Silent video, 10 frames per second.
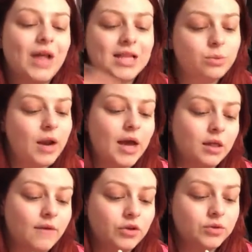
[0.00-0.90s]
That's what I
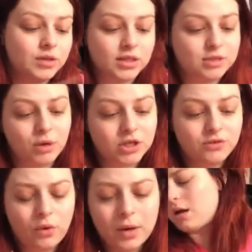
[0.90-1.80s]
love using this brush
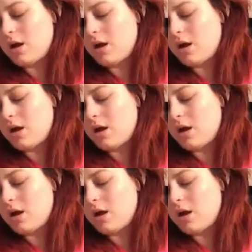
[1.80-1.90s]
for.